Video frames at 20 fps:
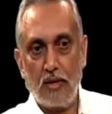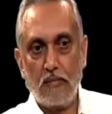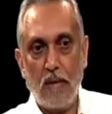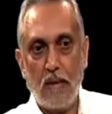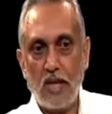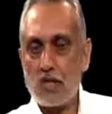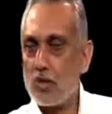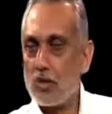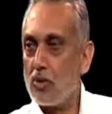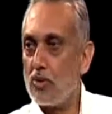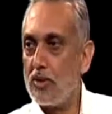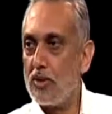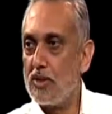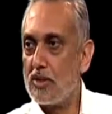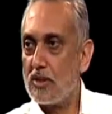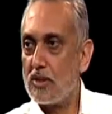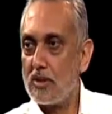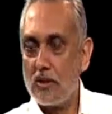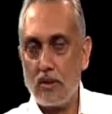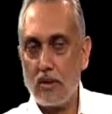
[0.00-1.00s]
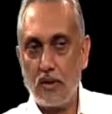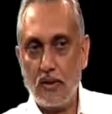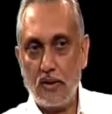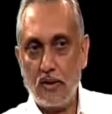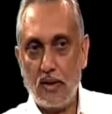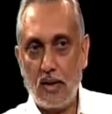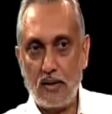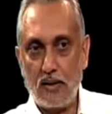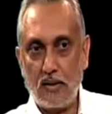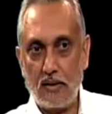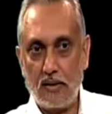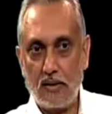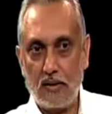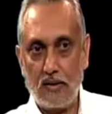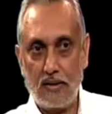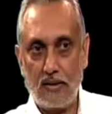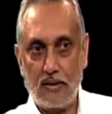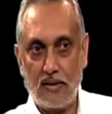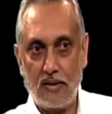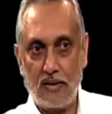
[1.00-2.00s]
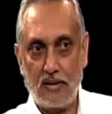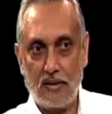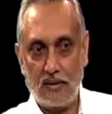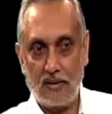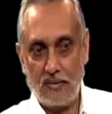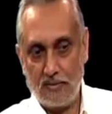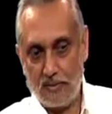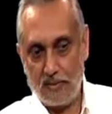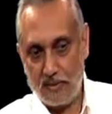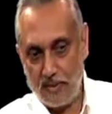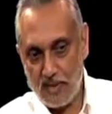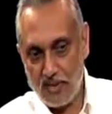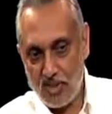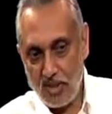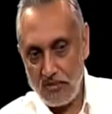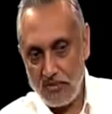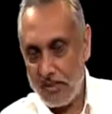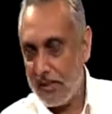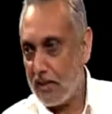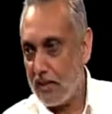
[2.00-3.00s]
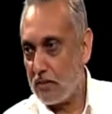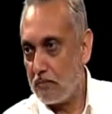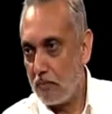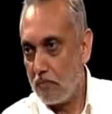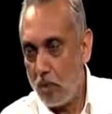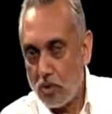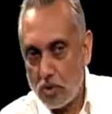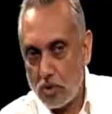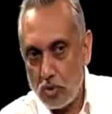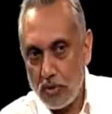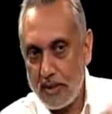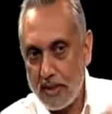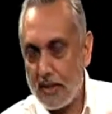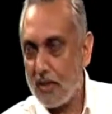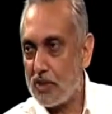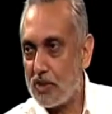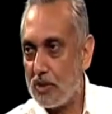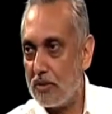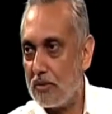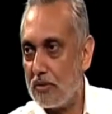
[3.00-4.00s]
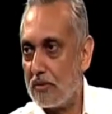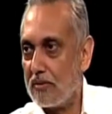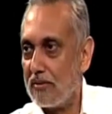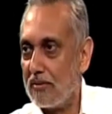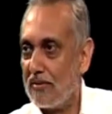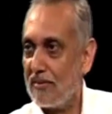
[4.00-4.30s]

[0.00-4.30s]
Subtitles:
My students are receiving it more through induction.